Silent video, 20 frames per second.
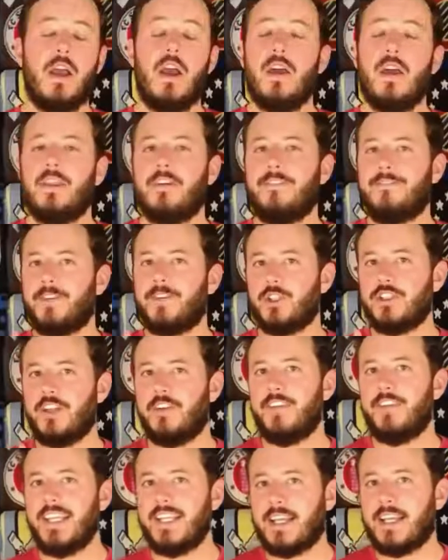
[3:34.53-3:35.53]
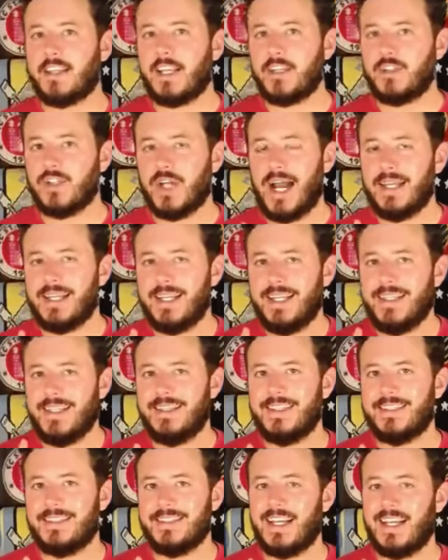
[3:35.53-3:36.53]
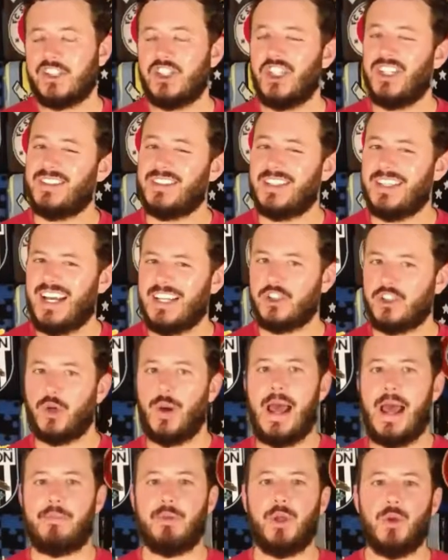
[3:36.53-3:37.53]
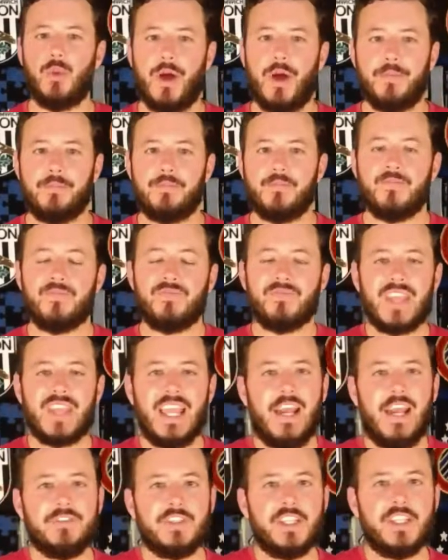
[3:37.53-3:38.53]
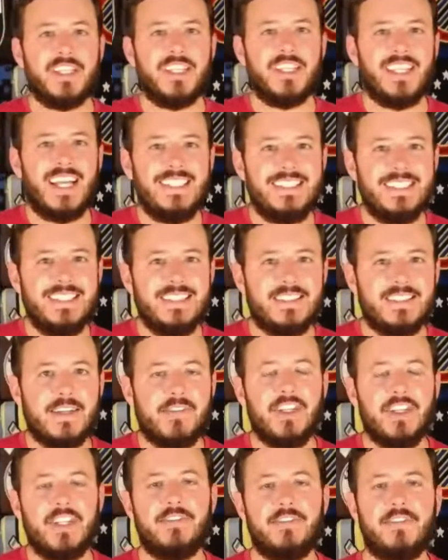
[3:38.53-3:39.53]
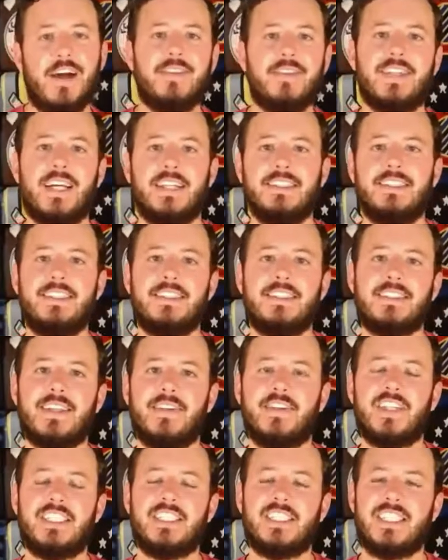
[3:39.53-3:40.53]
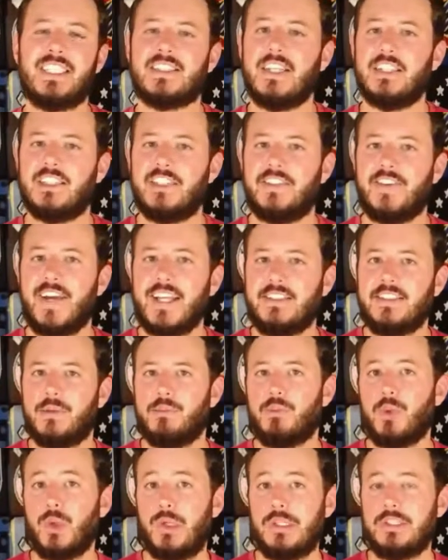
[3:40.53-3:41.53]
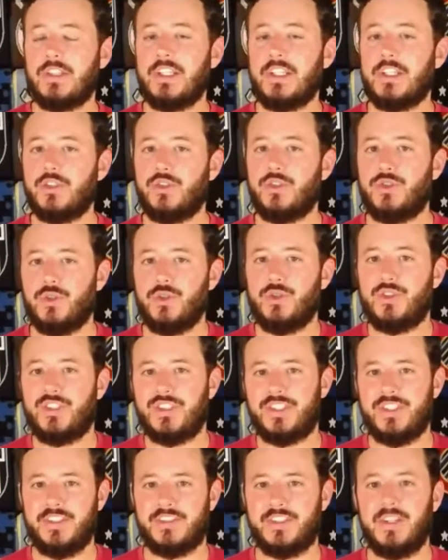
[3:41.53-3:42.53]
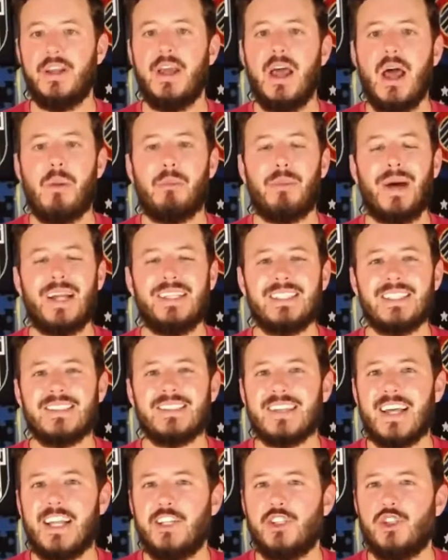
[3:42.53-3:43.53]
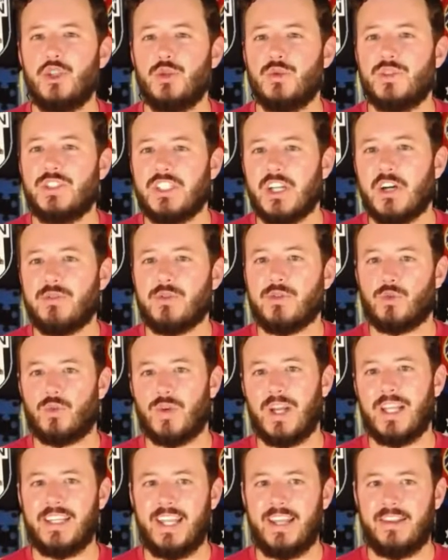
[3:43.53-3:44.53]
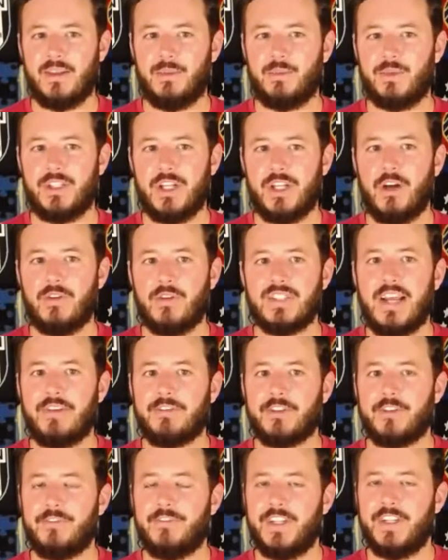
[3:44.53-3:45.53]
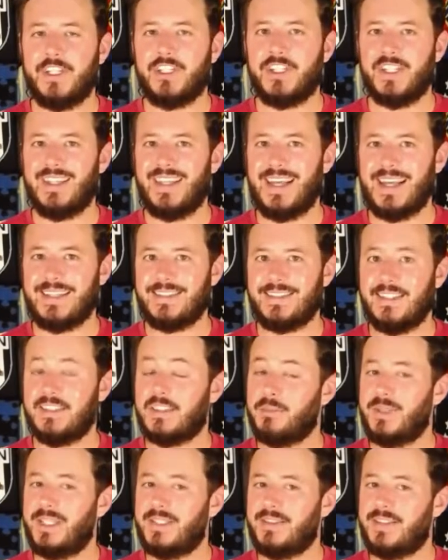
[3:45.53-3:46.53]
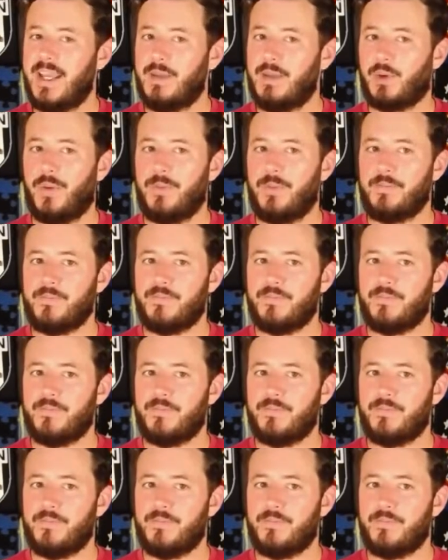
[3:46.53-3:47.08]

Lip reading: The first event I'd like to highlight in this section is a not-so-happy one. After the 1975-1976 Zweite Bundesliga Süd season, Mainz decided to self-relegate themselves after finishing that season mid-table.